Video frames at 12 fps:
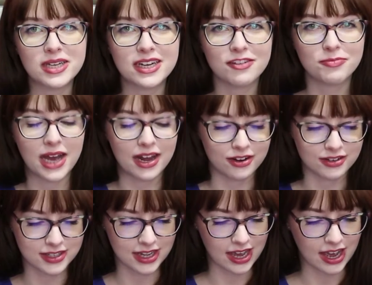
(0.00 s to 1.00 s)
PDF
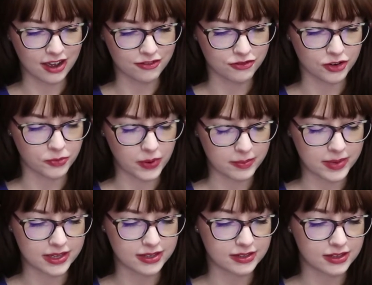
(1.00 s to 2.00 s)
patterns they have for
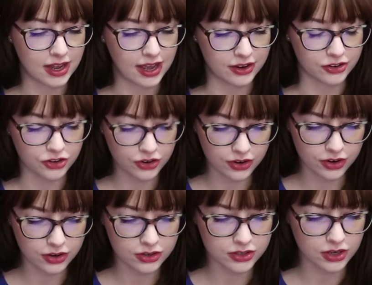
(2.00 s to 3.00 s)
women and
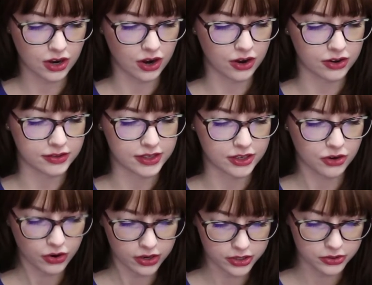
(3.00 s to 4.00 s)
girls are the
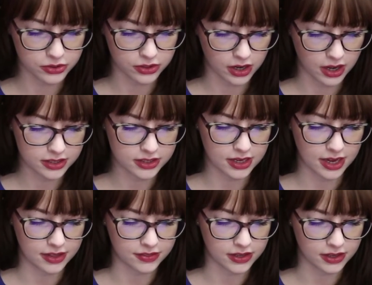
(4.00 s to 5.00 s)
Cora culottes
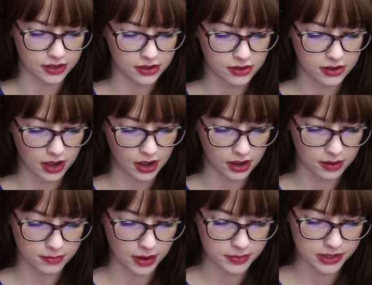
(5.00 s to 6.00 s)
and the
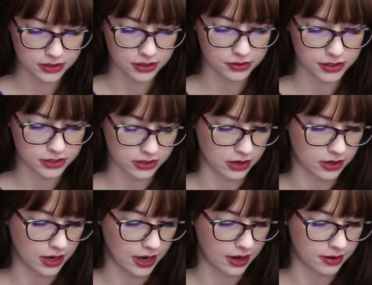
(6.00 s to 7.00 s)
Mama Chloe
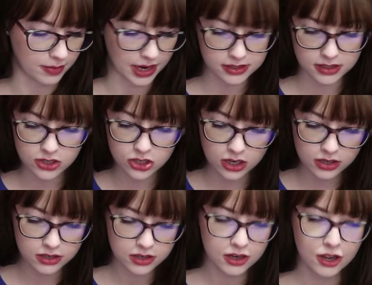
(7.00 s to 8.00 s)
skirt and maxi
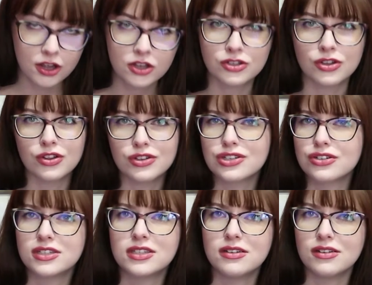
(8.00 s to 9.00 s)
skirt. So those
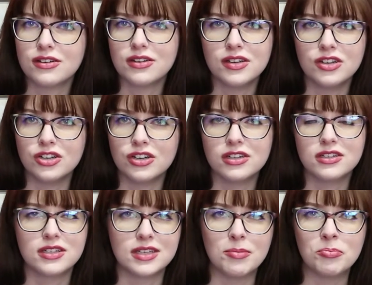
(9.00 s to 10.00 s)
are
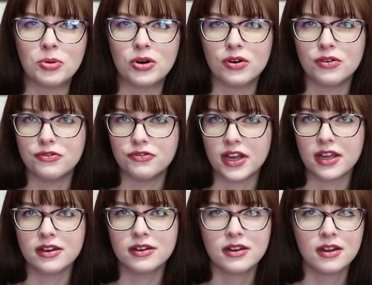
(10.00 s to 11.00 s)
good, simple
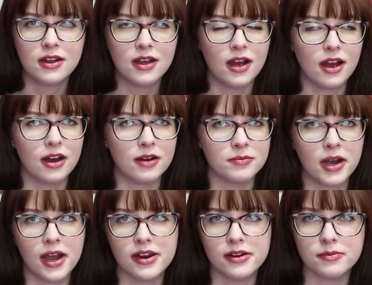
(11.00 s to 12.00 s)
fit
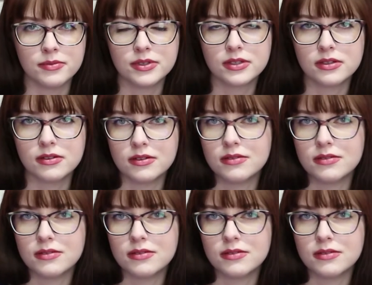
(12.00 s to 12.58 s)
items